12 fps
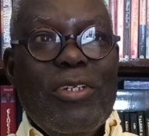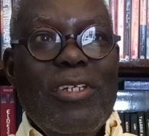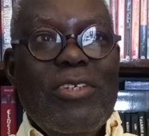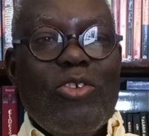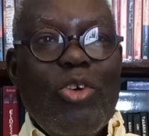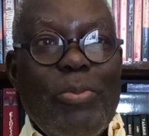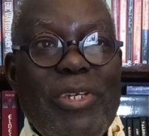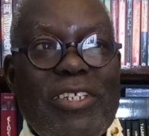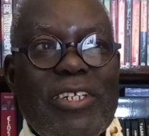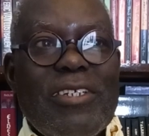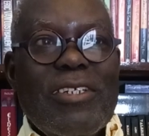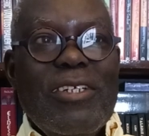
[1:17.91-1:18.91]
is
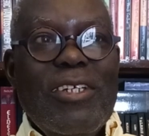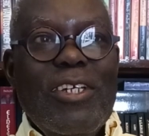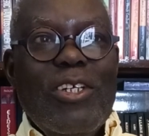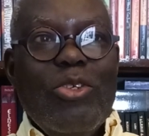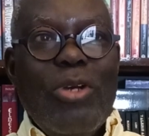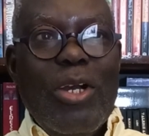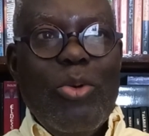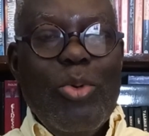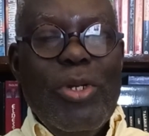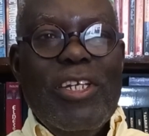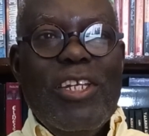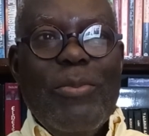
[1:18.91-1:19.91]
committed to a
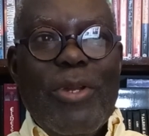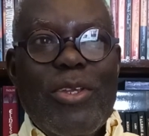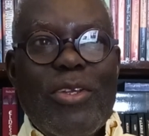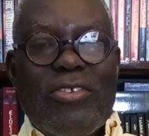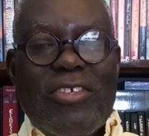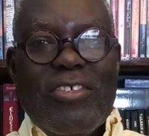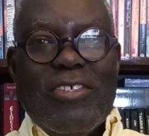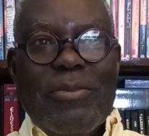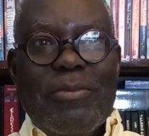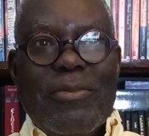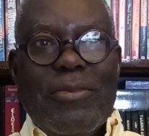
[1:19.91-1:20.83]
quality management system.